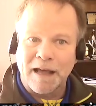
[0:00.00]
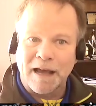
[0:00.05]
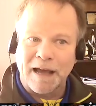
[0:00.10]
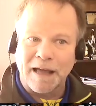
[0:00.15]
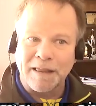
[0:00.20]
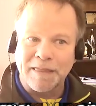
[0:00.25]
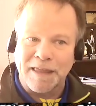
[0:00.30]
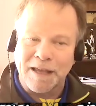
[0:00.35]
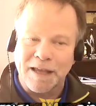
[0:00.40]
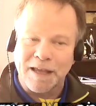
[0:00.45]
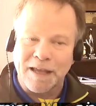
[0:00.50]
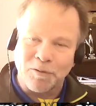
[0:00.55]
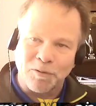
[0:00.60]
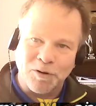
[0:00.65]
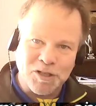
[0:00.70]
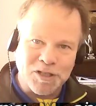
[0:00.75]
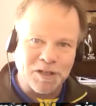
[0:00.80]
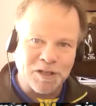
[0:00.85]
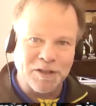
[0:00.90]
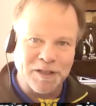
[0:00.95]
i think we're
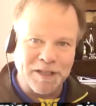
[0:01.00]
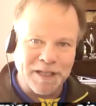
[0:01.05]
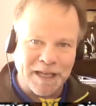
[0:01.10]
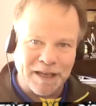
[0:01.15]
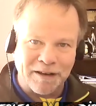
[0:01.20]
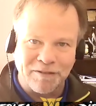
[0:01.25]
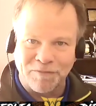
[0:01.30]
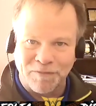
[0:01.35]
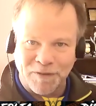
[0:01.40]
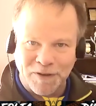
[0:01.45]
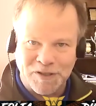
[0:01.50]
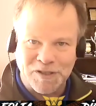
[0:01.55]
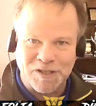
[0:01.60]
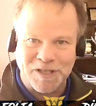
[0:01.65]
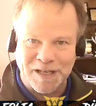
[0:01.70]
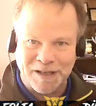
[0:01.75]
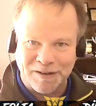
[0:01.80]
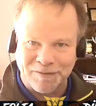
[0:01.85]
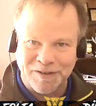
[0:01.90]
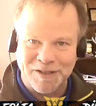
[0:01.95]
still in the
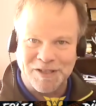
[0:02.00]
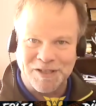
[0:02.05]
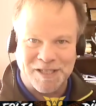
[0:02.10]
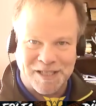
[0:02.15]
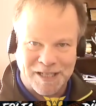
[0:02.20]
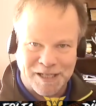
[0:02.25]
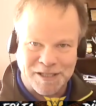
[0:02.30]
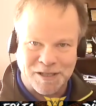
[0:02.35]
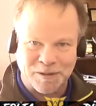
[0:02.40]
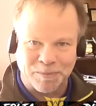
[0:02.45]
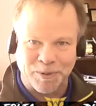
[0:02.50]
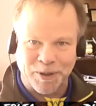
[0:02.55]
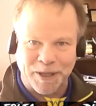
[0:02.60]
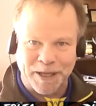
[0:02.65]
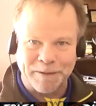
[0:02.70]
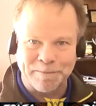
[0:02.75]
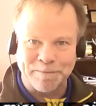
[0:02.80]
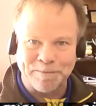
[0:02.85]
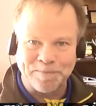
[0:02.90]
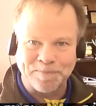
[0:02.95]
infancy of this
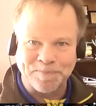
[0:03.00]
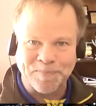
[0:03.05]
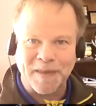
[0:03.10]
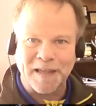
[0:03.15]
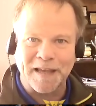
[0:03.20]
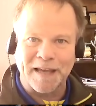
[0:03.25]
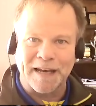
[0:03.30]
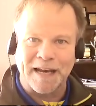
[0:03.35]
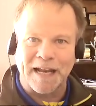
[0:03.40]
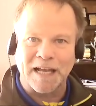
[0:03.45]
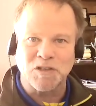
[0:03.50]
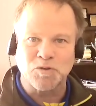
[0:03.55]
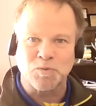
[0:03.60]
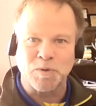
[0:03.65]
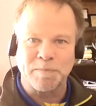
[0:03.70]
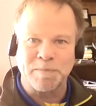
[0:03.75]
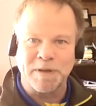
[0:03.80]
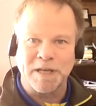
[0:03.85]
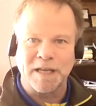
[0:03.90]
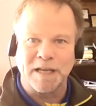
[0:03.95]
discipline and as
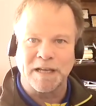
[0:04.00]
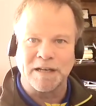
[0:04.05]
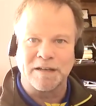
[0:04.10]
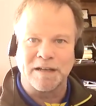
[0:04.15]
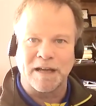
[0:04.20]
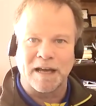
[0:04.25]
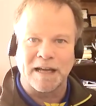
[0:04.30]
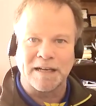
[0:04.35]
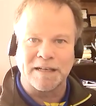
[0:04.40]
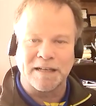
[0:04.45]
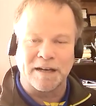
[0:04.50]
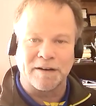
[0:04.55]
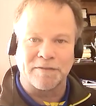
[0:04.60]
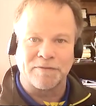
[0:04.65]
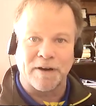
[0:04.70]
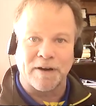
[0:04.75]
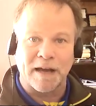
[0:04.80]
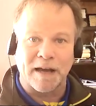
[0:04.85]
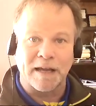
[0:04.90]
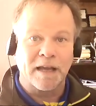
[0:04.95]
we begin to
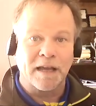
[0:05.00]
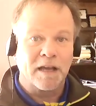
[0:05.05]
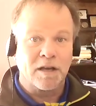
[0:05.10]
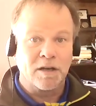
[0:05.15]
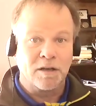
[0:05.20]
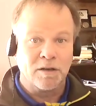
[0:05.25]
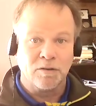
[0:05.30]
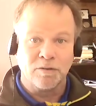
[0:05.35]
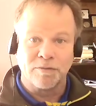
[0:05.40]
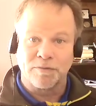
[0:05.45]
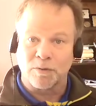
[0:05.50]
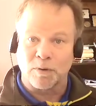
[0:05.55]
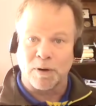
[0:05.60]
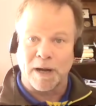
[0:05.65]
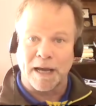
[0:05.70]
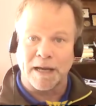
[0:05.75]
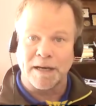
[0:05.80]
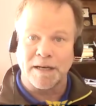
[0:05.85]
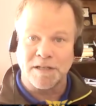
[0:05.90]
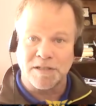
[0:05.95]
identify new
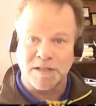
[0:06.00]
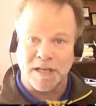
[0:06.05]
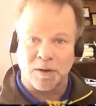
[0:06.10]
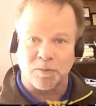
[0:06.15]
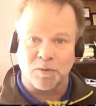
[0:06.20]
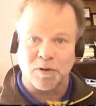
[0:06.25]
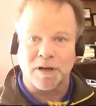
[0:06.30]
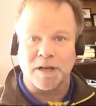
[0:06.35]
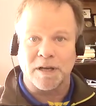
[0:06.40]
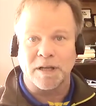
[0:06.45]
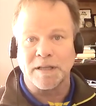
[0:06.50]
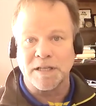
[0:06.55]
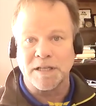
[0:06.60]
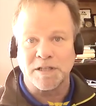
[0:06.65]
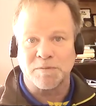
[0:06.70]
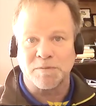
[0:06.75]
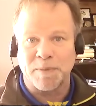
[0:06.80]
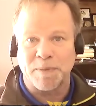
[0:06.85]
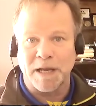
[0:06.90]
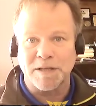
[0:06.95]
varieties that work in
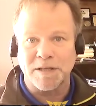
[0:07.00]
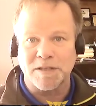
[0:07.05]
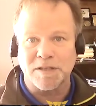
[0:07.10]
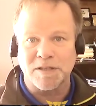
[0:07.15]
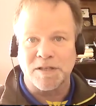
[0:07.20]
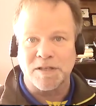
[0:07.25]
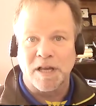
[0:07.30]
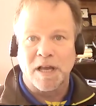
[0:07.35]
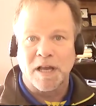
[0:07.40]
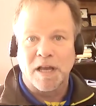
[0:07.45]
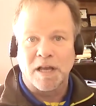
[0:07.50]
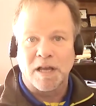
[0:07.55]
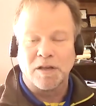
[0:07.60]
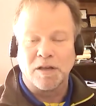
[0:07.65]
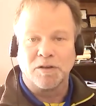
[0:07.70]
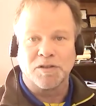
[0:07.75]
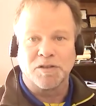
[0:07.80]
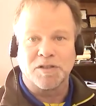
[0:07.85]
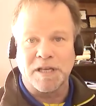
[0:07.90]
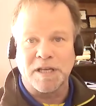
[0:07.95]
these spaces,
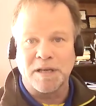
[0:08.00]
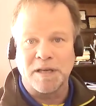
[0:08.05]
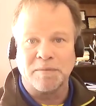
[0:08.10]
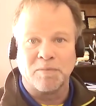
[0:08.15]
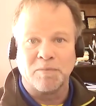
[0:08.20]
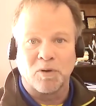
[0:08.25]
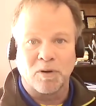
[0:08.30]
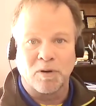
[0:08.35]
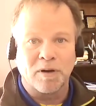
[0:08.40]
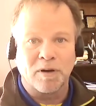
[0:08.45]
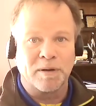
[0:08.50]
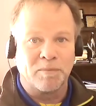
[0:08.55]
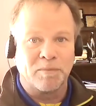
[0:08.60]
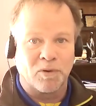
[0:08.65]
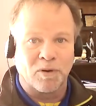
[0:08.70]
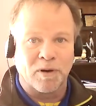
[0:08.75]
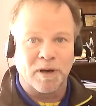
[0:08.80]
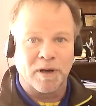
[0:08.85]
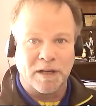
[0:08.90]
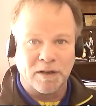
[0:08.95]
you'll see more and
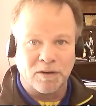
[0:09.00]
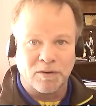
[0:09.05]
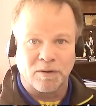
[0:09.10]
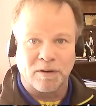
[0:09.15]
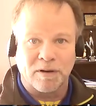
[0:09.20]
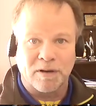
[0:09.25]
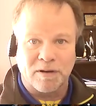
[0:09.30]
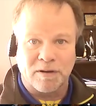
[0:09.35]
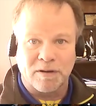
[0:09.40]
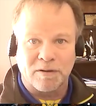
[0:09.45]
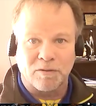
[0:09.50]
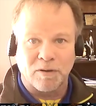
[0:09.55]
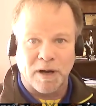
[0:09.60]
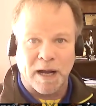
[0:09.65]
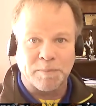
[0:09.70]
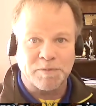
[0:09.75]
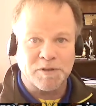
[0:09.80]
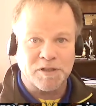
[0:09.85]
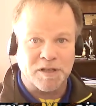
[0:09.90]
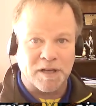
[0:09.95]
more indoor
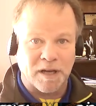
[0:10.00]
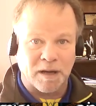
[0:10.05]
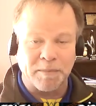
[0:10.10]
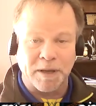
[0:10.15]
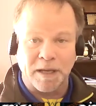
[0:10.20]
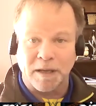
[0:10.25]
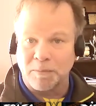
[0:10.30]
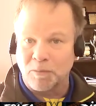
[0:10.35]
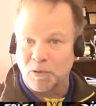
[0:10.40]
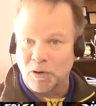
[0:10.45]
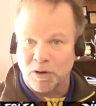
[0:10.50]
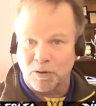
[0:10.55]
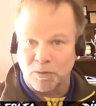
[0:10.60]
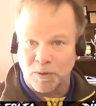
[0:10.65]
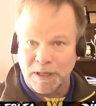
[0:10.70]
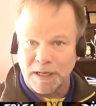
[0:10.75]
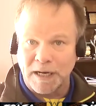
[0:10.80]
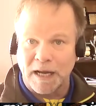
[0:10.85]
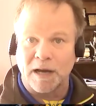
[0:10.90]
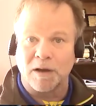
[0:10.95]
crops coming and more
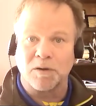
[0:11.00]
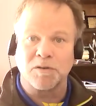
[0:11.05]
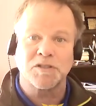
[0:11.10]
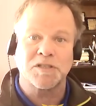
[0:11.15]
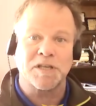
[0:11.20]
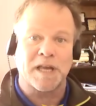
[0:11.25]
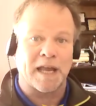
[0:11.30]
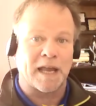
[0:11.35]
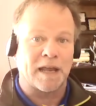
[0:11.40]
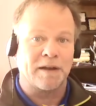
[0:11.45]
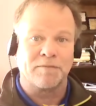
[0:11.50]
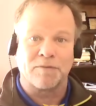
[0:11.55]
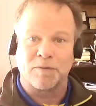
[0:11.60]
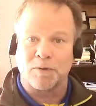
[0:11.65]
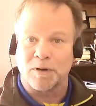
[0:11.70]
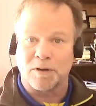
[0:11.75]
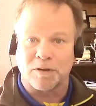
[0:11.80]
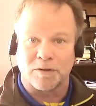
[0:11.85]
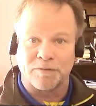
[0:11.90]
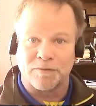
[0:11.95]
greenhouse and
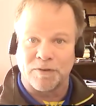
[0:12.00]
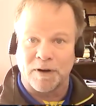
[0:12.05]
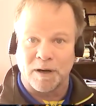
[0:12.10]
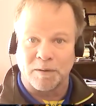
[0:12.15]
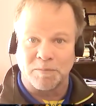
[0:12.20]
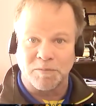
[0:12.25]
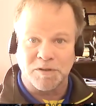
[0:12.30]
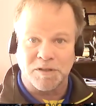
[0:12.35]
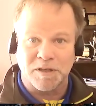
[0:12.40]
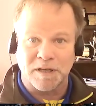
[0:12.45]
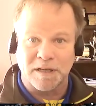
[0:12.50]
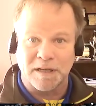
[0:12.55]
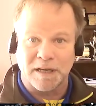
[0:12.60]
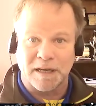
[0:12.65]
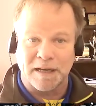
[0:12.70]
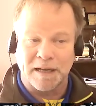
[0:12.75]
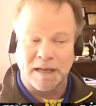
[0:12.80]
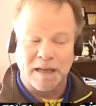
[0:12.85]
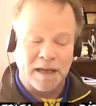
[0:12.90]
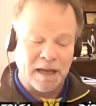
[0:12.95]
vertical farms
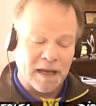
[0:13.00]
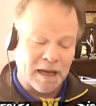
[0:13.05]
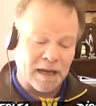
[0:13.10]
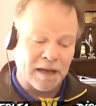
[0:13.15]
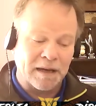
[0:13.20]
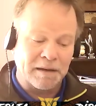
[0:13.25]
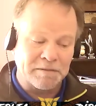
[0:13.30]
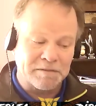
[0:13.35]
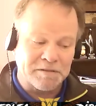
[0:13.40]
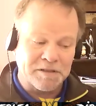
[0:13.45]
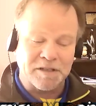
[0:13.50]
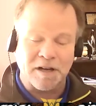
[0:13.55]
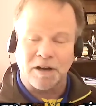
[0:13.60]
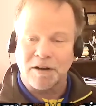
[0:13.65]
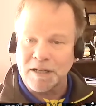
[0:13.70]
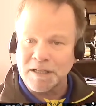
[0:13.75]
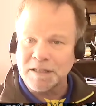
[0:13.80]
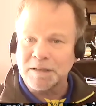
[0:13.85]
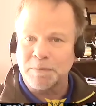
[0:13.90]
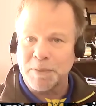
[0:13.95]
uh, uh,
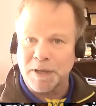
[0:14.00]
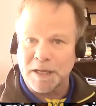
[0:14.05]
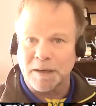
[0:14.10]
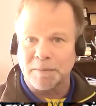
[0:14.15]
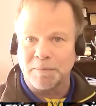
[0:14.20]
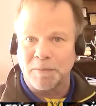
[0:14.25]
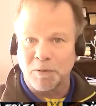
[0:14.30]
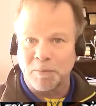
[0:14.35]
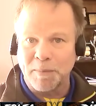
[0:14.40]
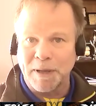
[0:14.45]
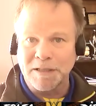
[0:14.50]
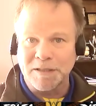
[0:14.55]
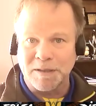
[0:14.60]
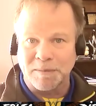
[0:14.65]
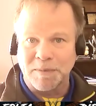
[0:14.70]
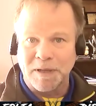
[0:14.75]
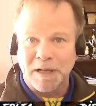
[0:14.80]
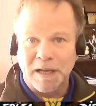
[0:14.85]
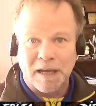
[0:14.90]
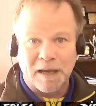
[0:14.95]
starting to pick up
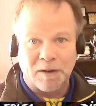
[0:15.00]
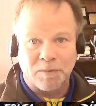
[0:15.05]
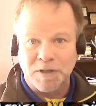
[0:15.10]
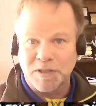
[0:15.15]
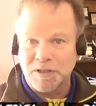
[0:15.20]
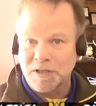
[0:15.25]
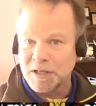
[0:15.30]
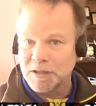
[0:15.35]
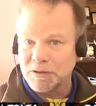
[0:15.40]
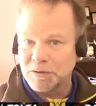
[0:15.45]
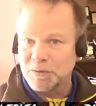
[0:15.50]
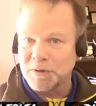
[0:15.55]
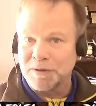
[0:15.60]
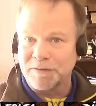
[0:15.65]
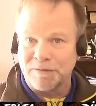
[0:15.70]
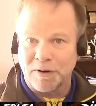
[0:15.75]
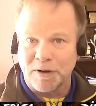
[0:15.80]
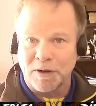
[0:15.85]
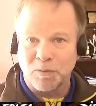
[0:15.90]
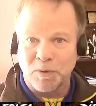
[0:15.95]
momentum. We see it doing
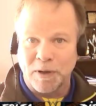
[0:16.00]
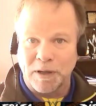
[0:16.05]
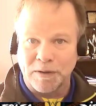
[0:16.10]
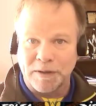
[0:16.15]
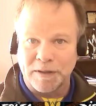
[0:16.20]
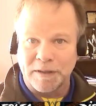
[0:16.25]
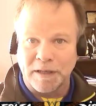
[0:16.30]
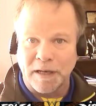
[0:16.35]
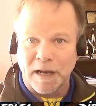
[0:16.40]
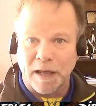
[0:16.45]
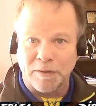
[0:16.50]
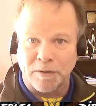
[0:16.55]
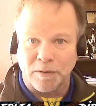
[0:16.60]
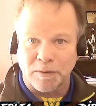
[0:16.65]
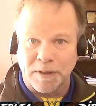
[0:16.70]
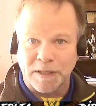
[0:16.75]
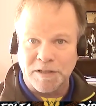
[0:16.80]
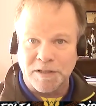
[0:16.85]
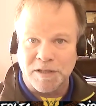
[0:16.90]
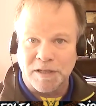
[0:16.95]
very well in the
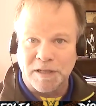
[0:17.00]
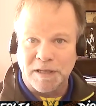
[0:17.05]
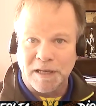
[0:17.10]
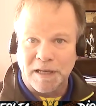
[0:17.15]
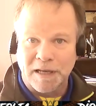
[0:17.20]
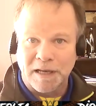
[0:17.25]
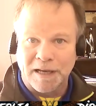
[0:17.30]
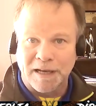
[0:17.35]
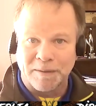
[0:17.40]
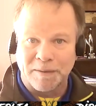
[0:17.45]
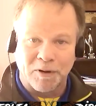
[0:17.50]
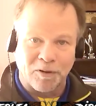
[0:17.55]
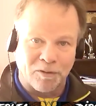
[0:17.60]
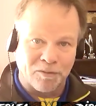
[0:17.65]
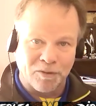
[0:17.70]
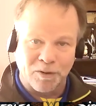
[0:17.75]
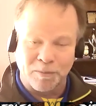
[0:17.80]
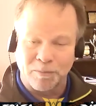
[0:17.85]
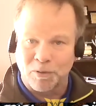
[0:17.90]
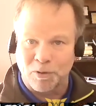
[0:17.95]
Netherlands. Um,
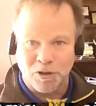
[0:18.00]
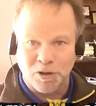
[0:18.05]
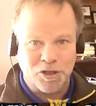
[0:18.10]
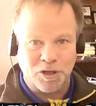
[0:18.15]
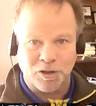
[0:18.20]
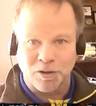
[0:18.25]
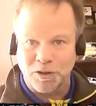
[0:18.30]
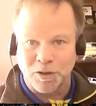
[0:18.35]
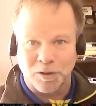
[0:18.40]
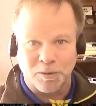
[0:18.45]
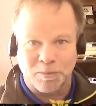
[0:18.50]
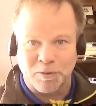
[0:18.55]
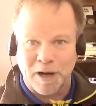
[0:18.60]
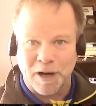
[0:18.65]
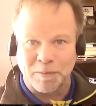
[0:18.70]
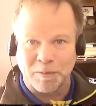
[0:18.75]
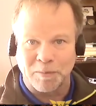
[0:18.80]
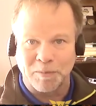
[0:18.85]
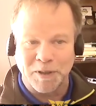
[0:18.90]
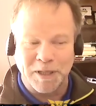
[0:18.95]
over in Portugal, you're
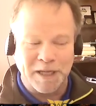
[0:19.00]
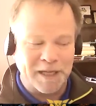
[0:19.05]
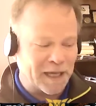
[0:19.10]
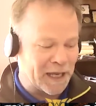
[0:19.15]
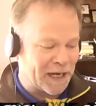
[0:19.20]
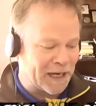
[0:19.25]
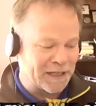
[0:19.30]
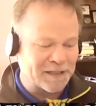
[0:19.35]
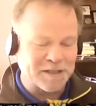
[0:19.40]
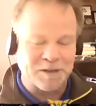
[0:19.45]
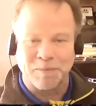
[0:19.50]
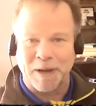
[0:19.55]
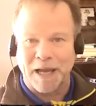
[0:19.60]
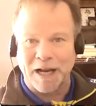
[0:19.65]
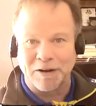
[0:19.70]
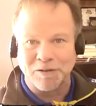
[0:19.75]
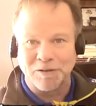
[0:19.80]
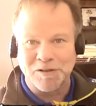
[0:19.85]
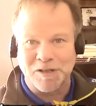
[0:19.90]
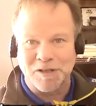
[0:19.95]
probably getting
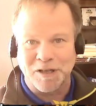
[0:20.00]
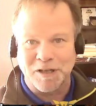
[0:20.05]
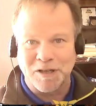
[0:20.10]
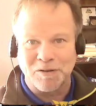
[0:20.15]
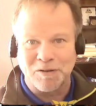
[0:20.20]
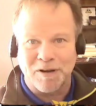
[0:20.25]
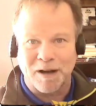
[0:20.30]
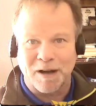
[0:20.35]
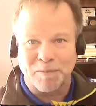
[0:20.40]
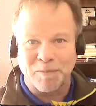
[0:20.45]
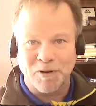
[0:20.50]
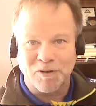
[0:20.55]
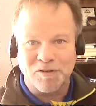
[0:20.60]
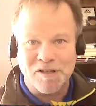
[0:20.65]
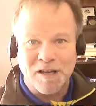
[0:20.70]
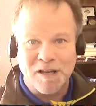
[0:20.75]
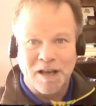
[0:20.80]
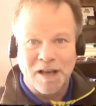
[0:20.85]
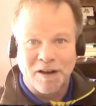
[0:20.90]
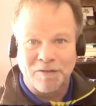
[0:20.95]
tomatoes and
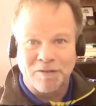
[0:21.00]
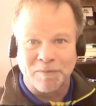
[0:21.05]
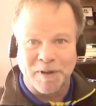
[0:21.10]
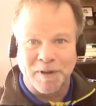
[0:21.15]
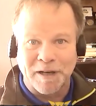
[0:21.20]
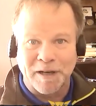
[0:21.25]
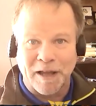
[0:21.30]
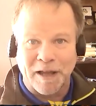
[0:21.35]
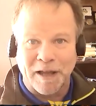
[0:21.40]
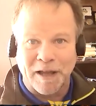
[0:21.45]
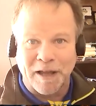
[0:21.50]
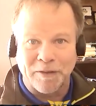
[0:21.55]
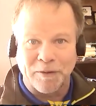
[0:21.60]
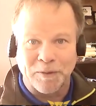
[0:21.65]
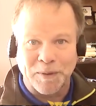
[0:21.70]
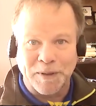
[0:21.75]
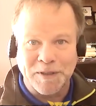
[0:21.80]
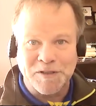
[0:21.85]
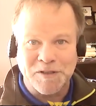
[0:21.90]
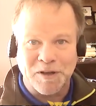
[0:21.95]
cucumbers from the
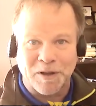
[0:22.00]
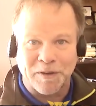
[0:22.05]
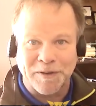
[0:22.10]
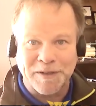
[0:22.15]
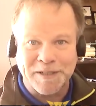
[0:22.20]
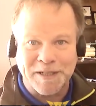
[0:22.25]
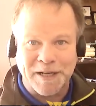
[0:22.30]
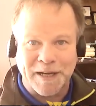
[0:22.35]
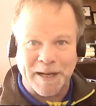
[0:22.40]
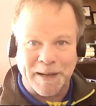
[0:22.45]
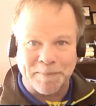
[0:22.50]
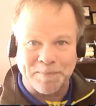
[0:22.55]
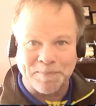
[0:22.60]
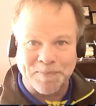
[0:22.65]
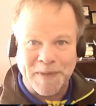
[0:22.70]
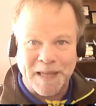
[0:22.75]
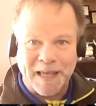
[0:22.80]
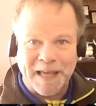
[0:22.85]
Netherlands all the time.